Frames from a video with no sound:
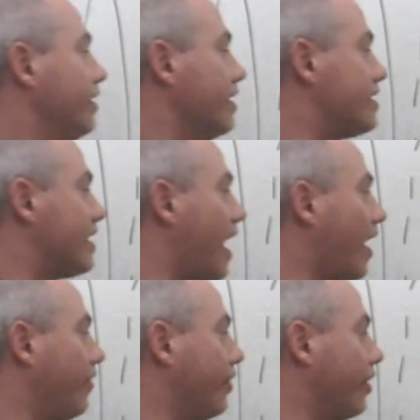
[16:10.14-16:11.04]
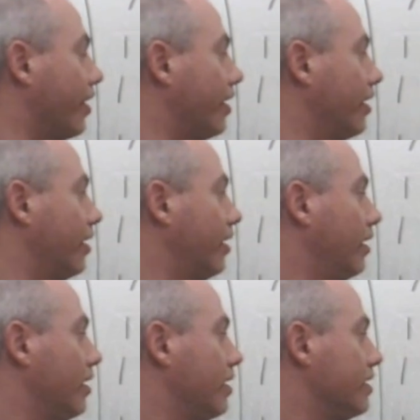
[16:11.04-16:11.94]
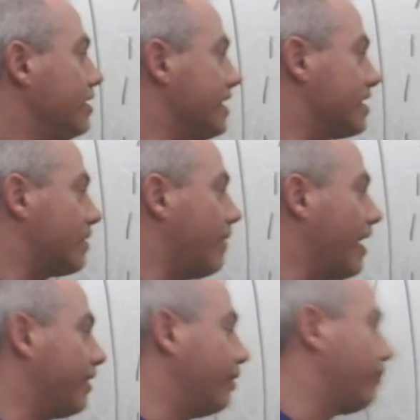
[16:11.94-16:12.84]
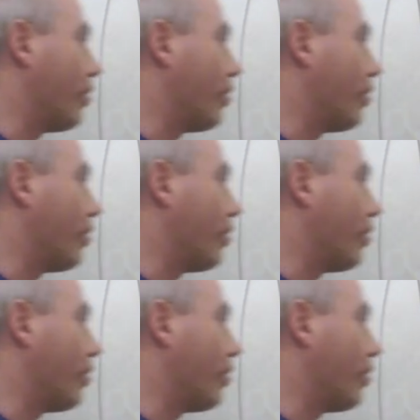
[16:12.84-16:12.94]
this other disk method